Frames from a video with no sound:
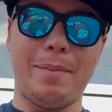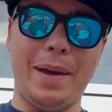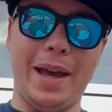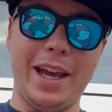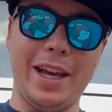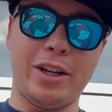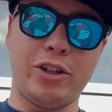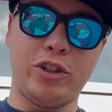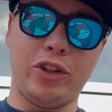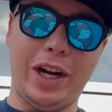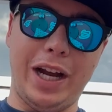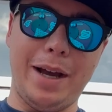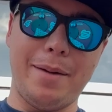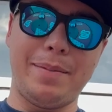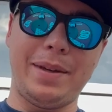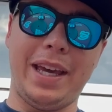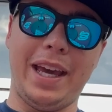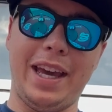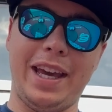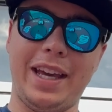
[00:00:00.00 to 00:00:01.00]
Bay Crab
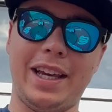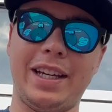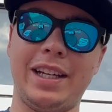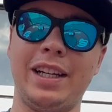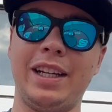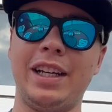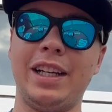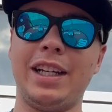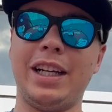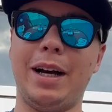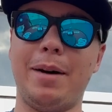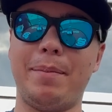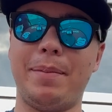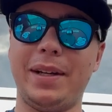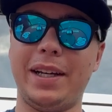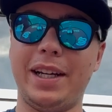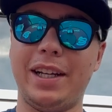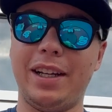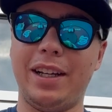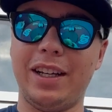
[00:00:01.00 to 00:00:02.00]
Cake
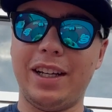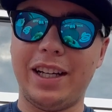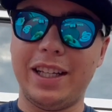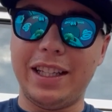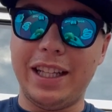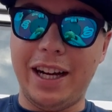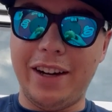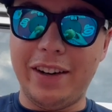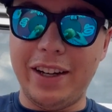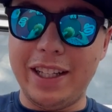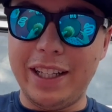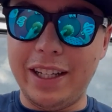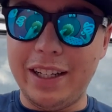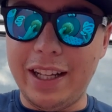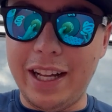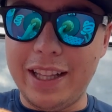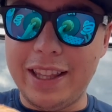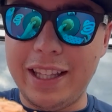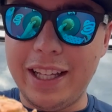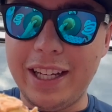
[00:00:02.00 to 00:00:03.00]
Company, and look at that right there,
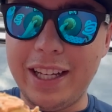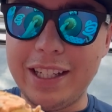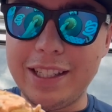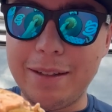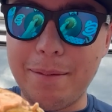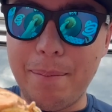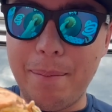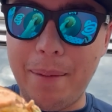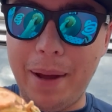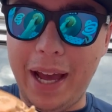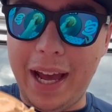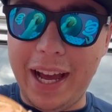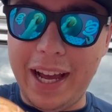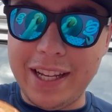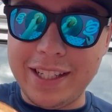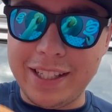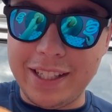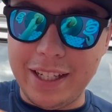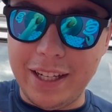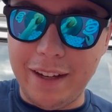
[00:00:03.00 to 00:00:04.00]
that thing is
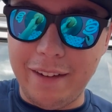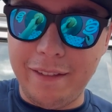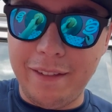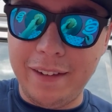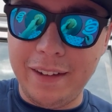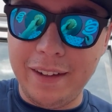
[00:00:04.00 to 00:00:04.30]
massive.